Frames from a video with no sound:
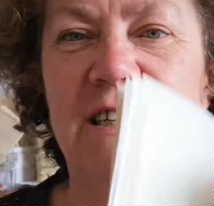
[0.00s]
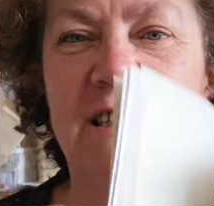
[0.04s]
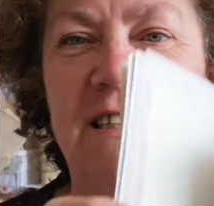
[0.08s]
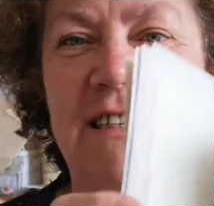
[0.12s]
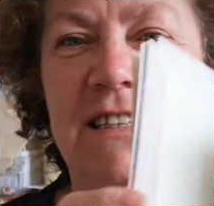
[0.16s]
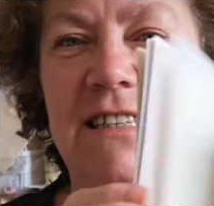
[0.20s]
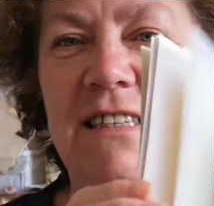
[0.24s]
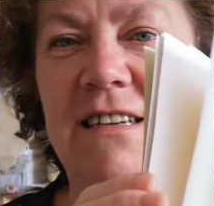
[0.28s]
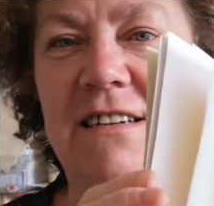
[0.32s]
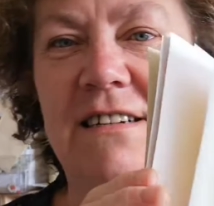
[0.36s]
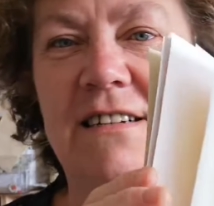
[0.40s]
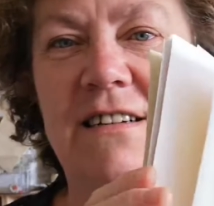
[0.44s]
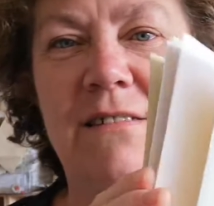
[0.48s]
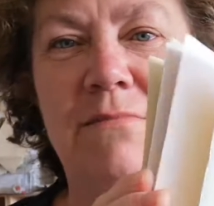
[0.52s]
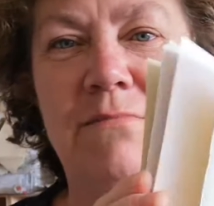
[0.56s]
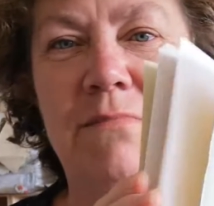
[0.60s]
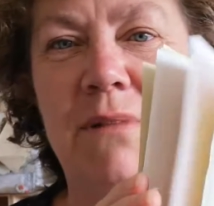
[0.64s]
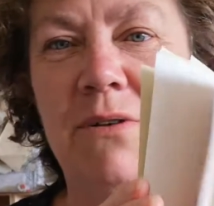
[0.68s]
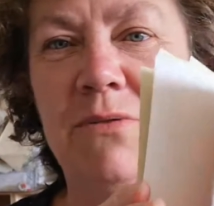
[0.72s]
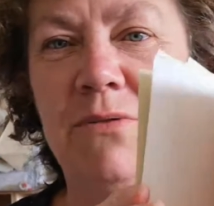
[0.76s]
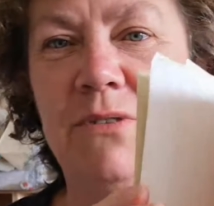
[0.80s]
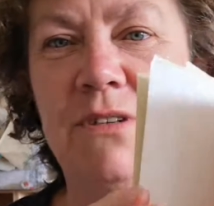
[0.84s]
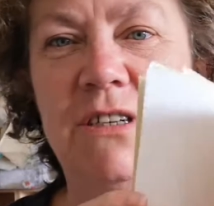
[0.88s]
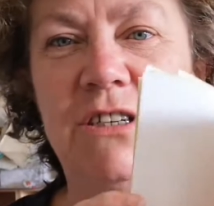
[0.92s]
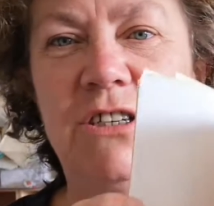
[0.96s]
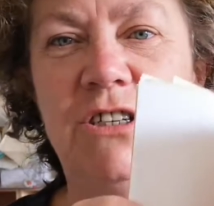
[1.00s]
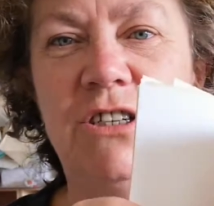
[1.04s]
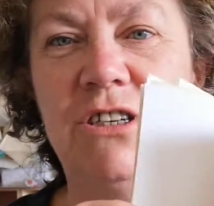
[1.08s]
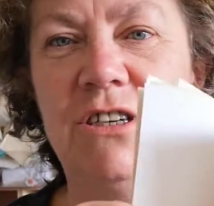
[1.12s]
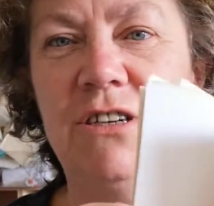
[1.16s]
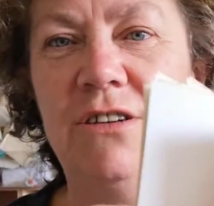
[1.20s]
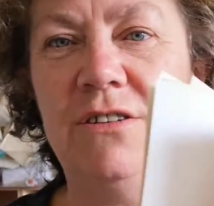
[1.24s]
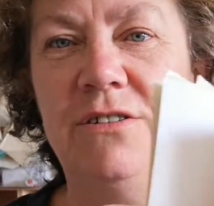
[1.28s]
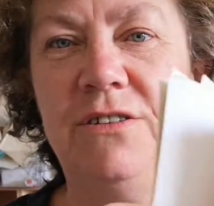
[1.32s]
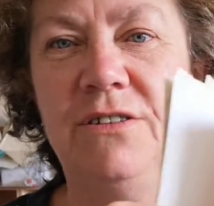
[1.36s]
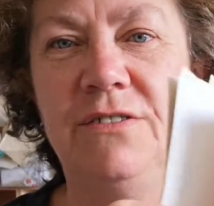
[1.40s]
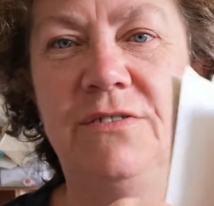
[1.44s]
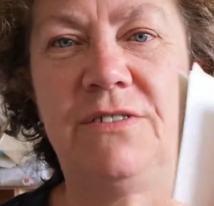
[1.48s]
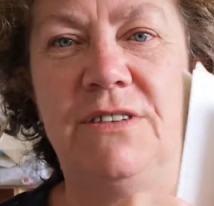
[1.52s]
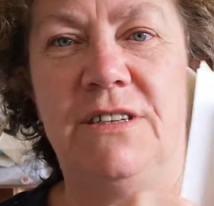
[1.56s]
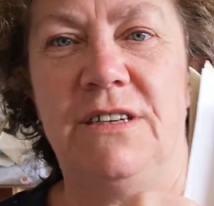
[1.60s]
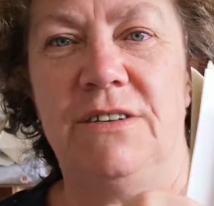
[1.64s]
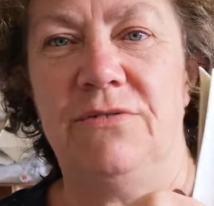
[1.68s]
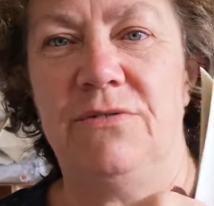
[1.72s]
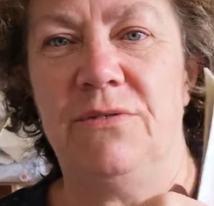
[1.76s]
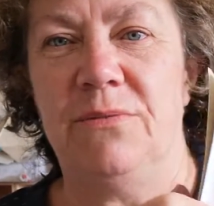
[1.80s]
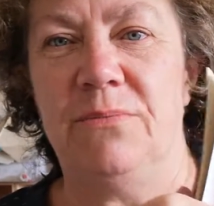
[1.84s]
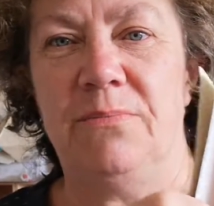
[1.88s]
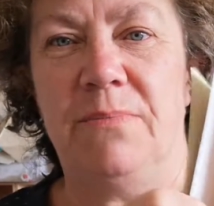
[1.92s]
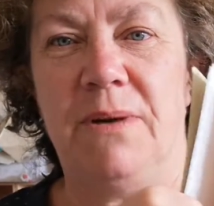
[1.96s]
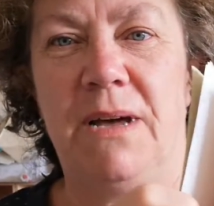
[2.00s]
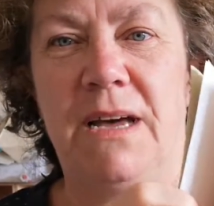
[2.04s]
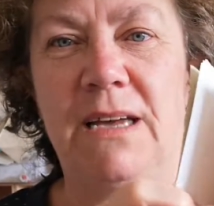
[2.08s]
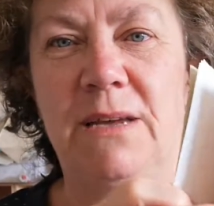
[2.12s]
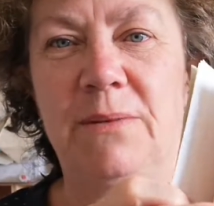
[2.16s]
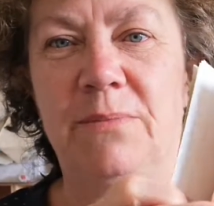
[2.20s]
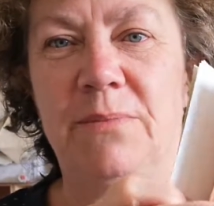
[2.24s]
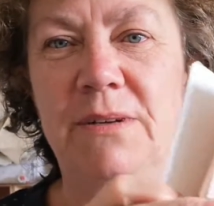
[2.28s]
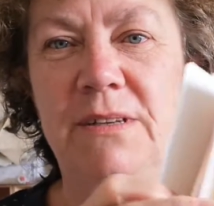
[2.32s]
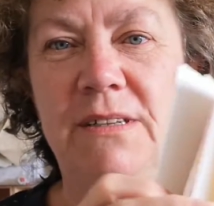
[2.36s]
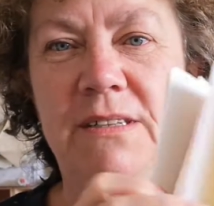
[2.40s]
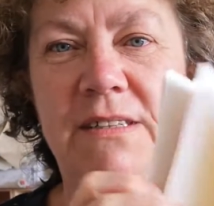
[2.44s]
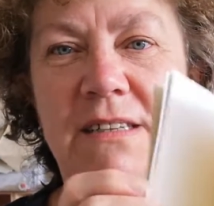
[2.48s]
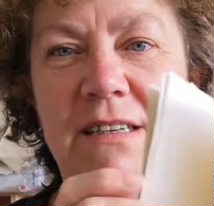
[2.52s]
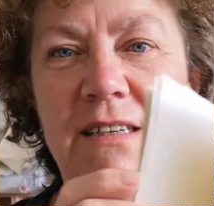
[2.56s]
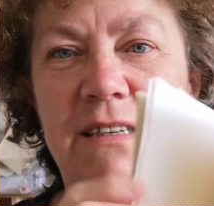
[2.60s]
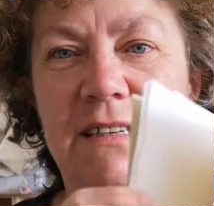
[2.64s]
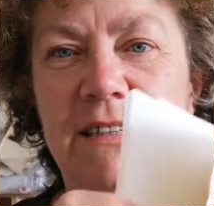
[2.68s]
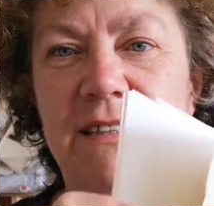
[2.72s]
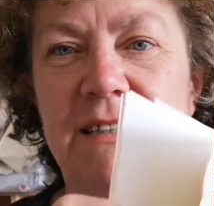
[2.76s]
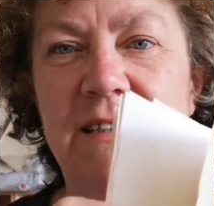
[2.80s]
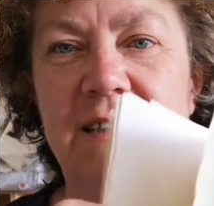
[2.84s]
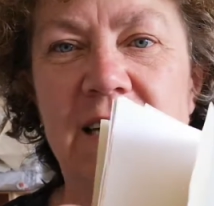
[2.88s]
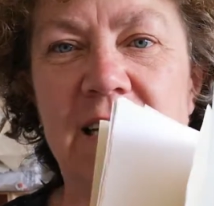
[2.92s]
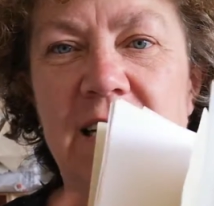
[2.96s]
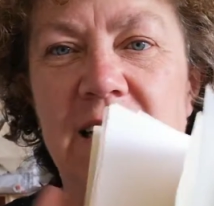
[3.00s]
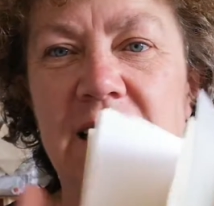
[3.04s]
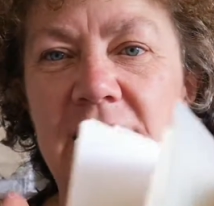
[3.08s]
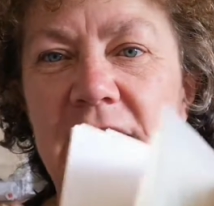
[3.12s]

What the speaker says: just stuck a multitude of different papers. And